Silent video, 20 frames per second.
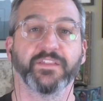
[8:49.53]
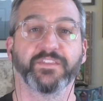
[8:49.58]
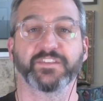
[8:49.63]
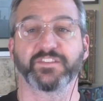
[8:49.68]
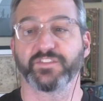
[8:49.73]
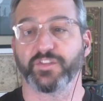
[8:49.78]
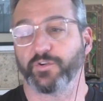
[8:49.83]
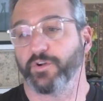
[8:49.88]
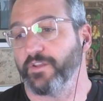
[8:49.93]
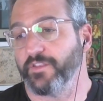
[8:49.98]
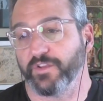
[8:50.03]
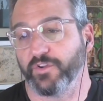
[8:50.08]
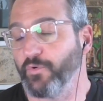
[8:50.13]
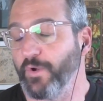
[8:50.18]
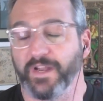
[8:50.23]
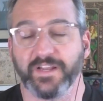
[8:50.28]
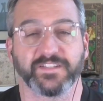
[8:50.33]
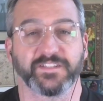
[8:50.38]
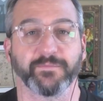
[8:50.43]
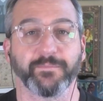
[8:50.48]
this is the kind of the
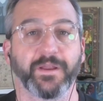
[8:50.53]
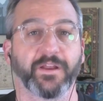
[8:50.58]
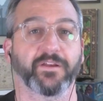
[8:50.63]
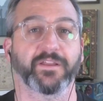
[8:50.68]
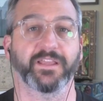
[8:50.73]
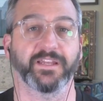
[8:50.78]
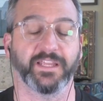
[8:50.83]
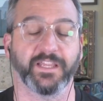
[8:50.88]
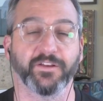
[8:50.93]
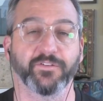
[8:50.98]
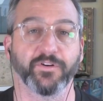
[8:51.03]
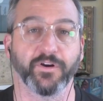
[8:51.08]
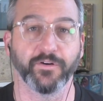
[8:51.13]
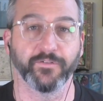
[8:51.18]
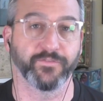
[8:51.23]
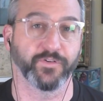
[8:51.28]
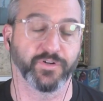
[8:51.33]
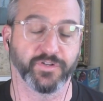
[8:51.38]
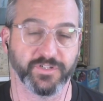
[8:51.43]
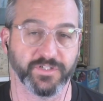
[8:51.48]
greatest American
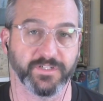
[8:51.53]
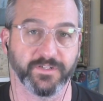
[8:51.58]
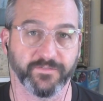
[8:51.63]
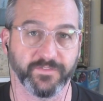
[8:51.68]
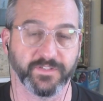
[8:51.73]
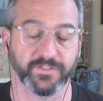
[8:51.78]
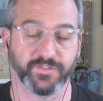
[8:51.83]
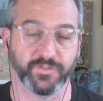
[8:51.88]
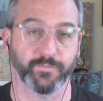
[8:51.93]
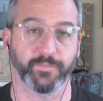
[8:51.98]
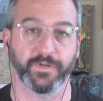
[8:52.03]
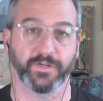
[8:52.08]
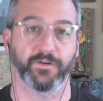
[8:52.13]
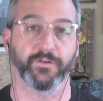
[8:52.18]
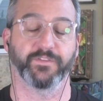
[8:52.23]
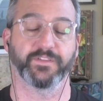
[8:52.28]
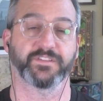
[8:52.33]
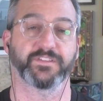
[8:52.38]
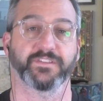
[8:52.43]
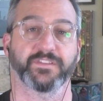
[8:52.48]
hero version of the
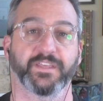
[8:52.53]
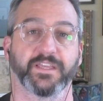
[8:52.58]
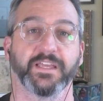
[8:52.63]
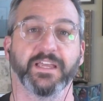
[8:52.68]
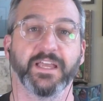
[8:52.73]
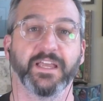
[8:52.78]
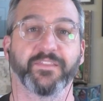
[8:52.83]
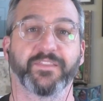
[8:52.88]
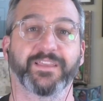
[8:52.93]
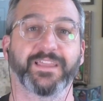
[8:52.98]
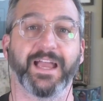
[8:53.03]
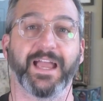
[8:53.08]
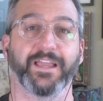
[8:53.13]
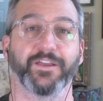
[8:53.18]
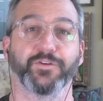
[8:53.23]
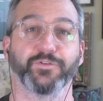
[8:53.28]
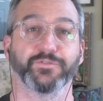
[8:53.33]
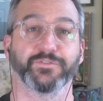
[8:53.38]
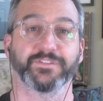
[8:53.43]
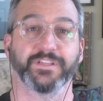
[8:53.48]
superhero. This is the
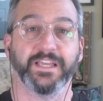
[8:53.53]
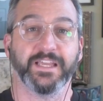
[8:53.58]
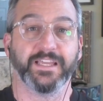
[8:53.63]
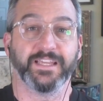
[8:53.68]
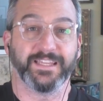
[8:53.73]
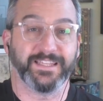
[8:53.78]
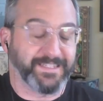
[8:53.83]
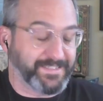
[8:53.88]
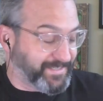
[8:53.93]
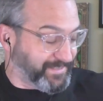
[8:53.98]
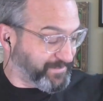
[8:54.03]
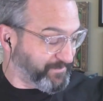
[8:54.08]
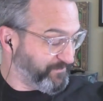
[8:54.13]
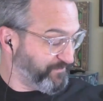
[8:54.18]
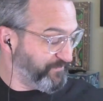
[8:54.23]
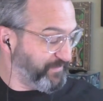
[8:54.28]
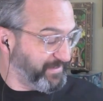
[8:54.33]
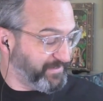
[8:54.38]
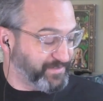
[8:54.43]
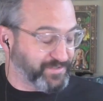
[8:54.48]
guy it doesn't
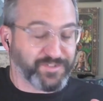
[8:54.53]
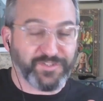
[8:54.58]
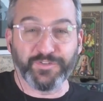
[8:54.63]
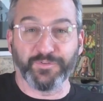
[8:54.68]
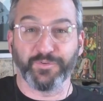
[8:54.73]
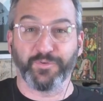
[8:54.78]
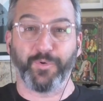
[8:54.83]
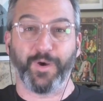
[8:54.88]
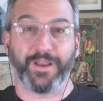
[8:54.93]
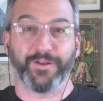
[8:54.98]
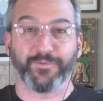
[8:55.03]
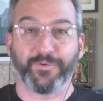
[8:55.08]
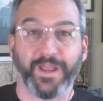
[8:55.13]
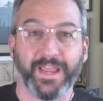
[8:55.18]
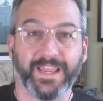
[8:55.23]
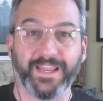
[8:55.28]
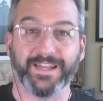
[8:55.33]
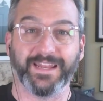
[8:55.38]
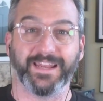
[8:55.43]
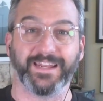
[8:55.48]
fit in the suit quite
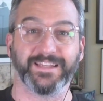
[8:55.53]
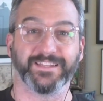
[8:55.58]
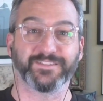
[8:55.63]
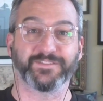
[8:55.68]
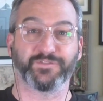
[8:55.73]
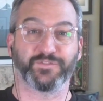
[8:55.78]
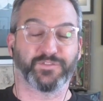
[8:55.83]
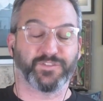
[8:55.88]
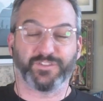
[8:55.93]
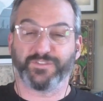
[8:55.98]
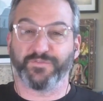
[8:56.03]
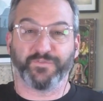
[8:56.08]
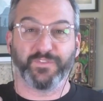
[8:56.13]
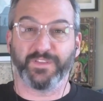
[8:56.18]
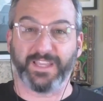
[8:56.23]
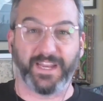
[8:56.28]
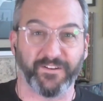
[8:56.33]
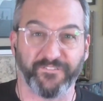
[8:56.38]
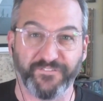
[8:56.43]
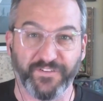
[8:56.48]
right and is
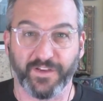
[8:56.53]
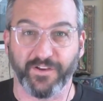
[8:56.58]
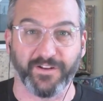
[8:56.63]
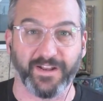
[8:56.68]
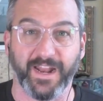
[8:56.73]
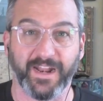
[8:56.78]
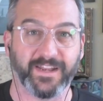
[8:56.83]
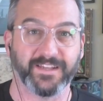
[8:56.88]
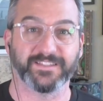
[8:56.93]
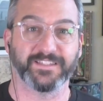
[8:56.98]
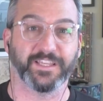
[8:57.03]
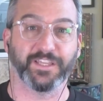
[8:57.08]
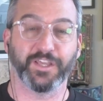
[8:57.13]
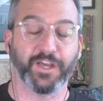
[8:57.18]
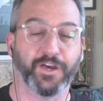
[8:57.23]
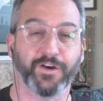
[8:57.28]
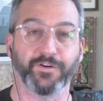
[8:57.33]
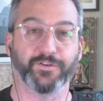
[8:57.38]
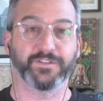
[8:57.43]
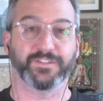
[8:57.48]
just kind of figuring out as he
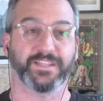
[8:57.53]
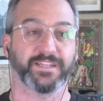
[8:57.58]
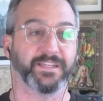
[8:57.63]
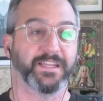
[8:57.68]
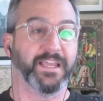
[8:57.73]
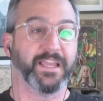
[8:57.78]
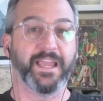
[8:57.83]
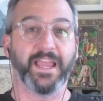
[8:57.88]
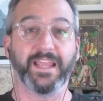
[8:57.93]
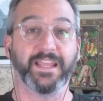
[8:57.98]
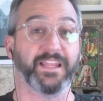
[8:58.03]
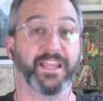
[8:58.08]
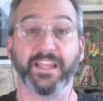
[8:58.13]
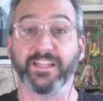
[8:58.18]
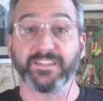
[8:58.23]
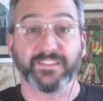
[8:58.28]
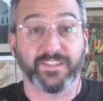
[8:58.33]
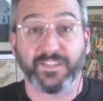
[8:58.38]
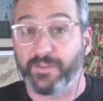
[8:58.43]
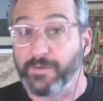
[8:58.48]
goes. And
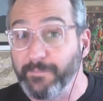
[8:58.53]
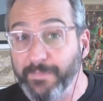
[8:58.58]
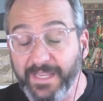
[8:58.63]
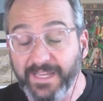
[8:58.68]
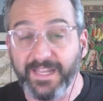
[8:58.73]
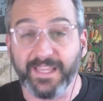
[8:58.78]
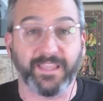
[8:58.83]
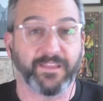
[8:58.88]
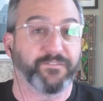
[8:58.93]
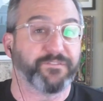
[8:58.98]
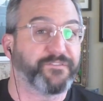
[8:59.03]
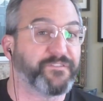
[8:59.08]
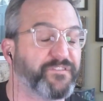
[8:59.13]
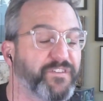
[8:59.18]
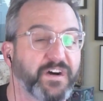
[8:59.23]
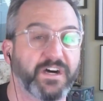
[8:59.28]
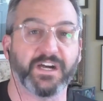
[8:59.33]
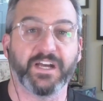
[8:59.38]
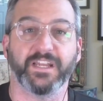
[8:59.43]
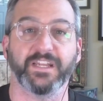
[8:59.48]
it's comedic and
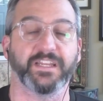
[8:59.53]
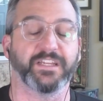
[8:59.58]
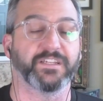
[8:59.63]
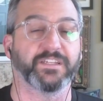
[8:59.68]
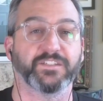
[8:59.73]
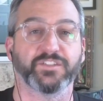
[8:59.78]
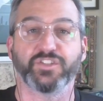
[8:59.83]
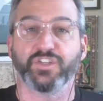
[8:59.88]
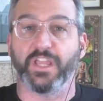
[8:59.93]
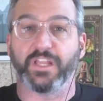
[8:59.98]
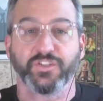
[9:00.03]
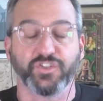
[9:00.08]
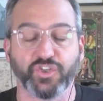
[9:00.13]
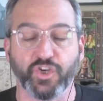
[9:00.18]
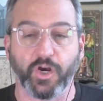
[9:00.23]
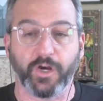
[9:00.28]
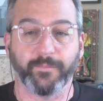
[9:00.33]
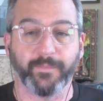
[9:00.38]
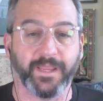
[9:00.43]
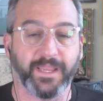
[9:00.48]
fun and
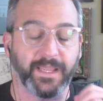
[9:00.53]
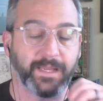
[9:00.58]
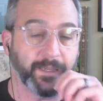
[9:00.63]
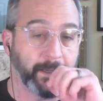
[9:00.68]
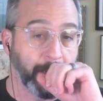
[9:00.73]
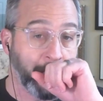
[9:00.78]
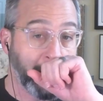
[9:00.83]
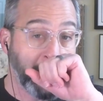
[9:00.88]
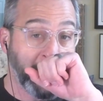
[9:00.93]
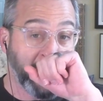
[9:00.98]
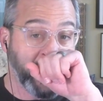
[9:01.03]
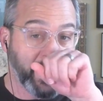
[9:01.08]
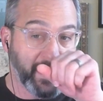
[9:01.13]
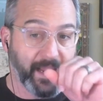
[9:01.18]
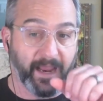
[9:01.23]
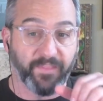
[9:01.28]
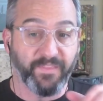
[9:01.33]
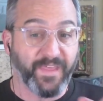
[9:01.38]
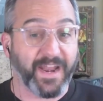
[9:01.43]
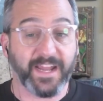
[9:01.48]
charming. And
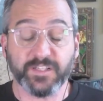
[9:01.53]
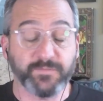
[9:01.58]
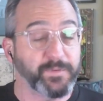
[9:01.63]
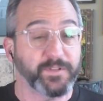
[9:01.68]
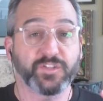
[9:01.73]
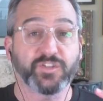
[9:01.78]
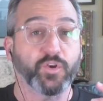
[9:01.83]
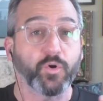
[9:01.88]
that has been